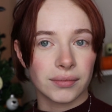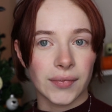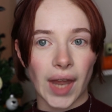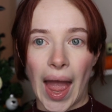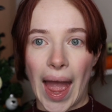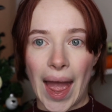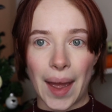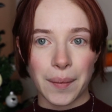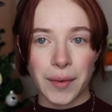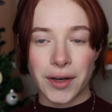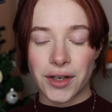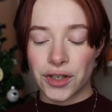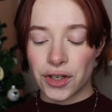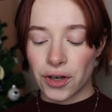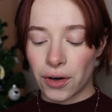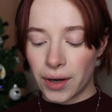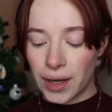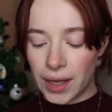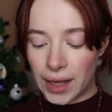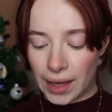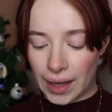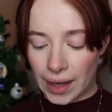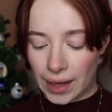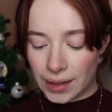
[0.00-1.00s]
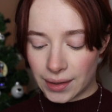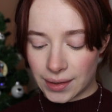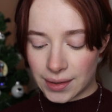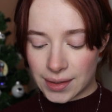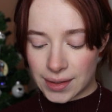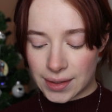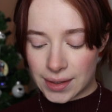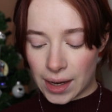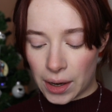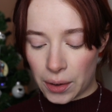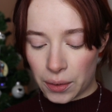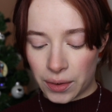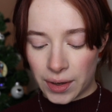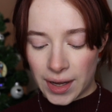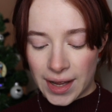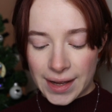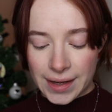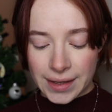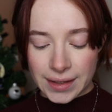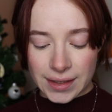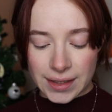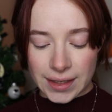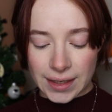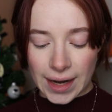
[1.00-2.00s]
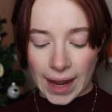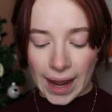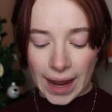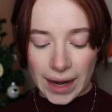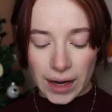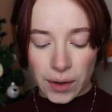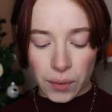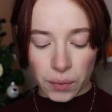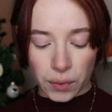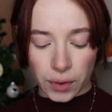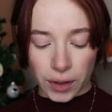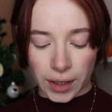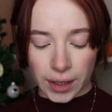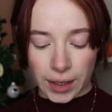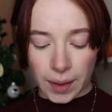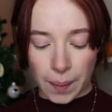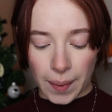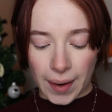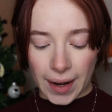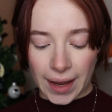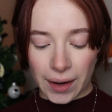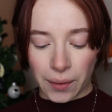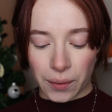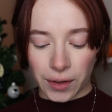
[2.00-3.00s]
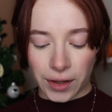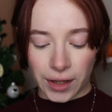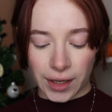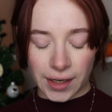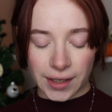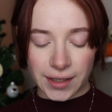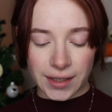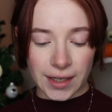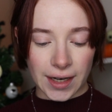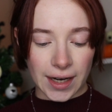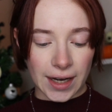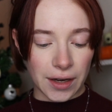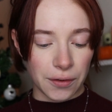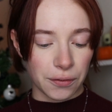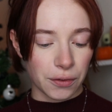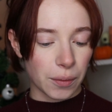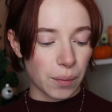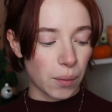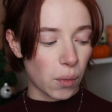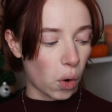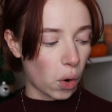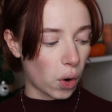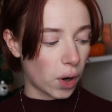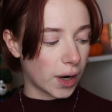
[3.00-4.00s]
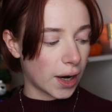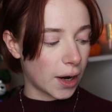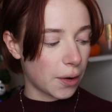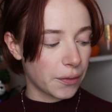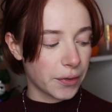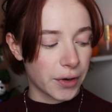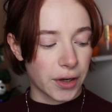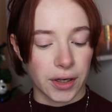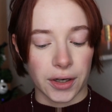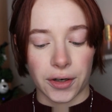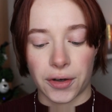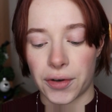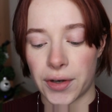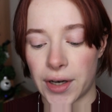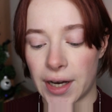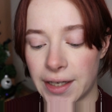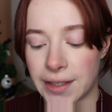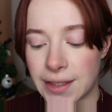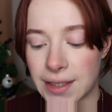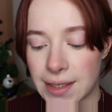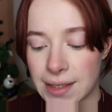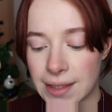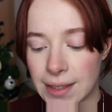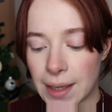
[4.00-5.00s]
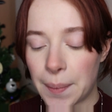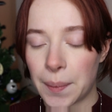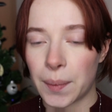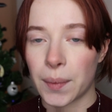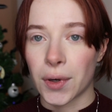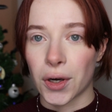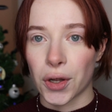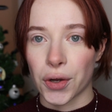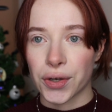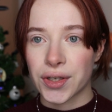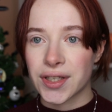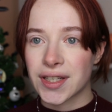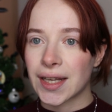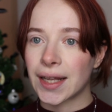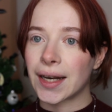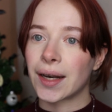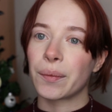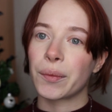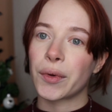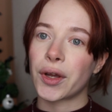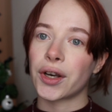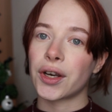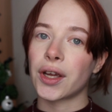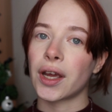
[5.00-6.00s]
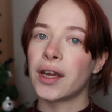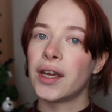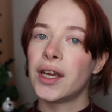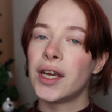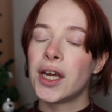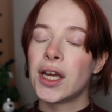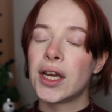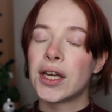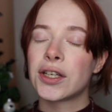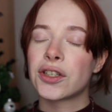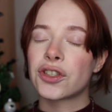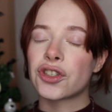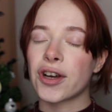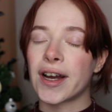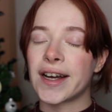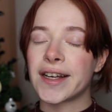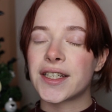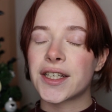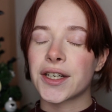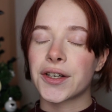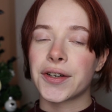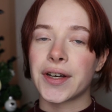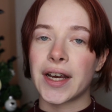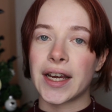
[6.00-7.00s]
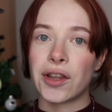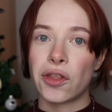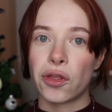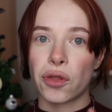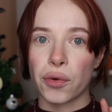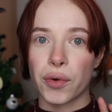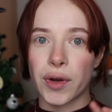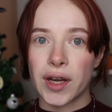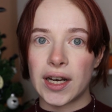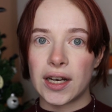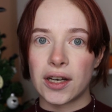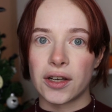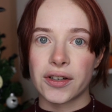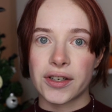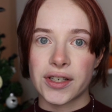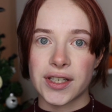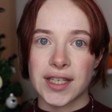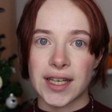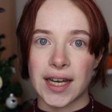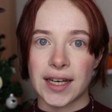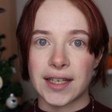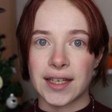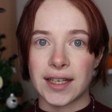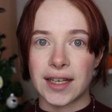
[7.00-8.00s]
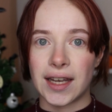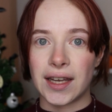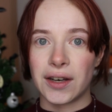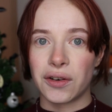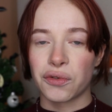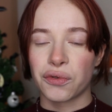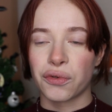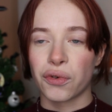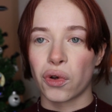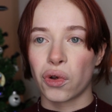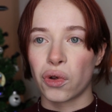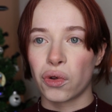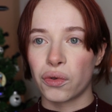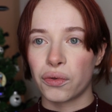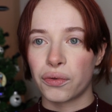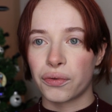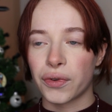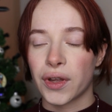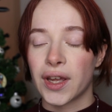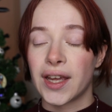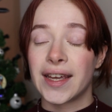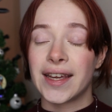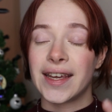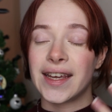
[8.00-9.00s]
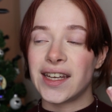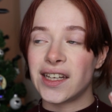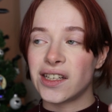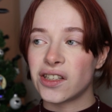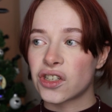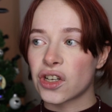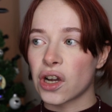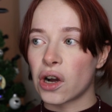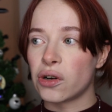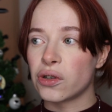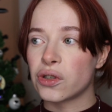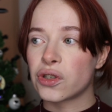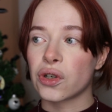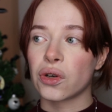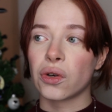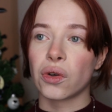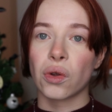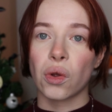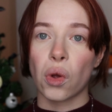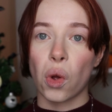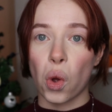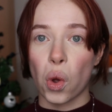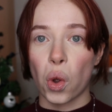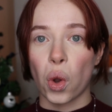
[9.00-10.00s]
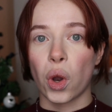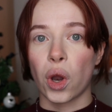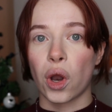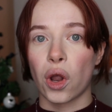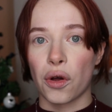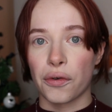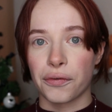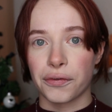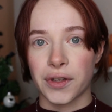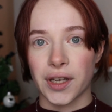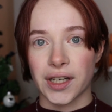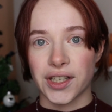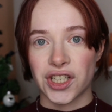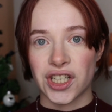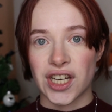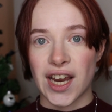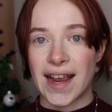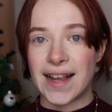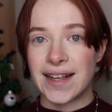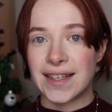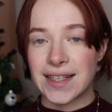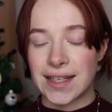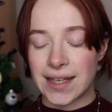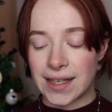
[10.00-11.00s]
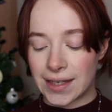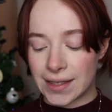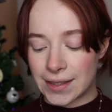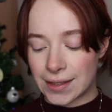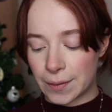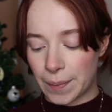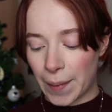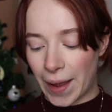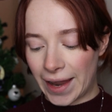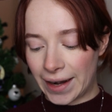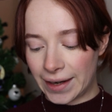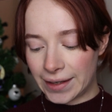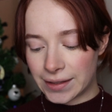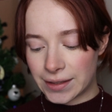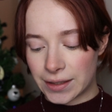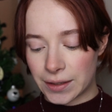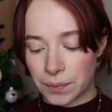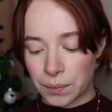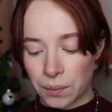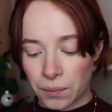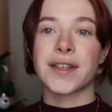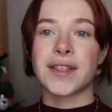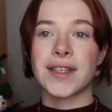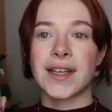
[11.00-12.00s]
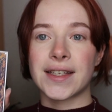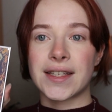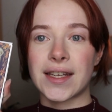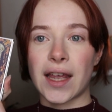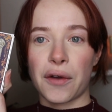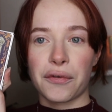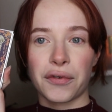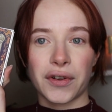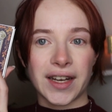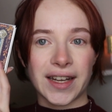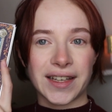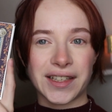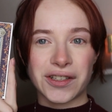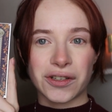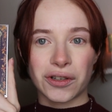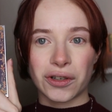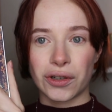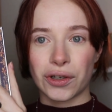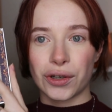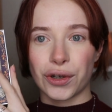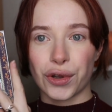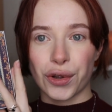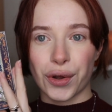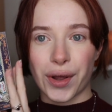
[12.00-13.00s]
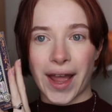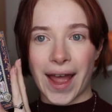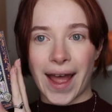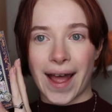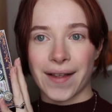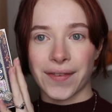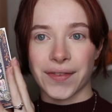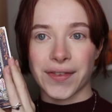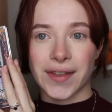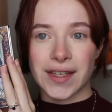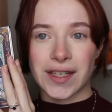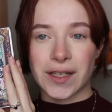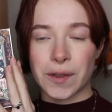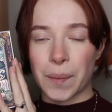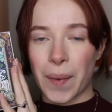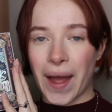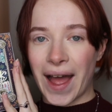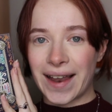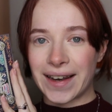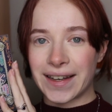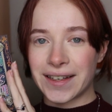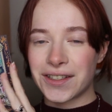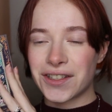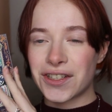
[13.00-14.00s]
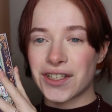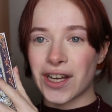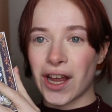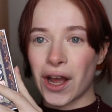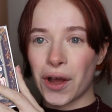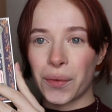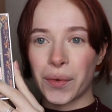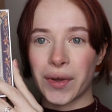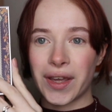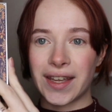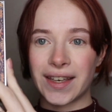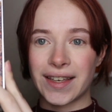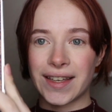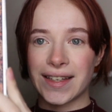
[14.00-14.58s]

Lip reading: I'm enjoying it. So today we're gonna play with it even more, and we're gonna create some looks, and I'm gonna try to create 3 looks that involve in total all of the shades in this palette. So let's have a little look at this palette, shall we?